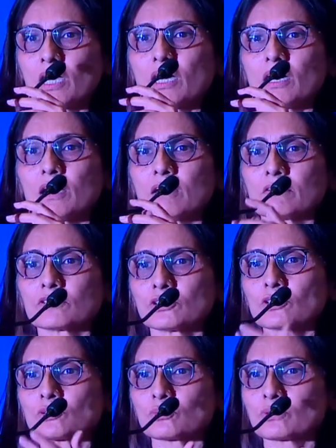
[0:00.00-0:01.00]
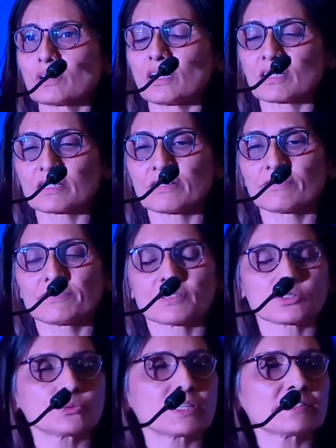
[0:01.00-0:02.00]
uh, you know, to uh,
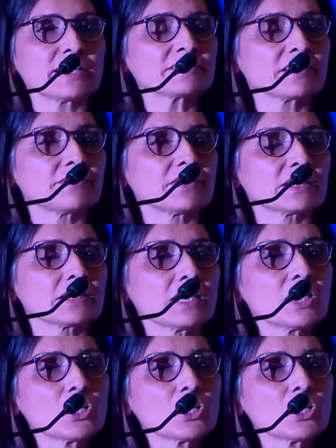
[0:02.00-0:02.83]
give, to address someone.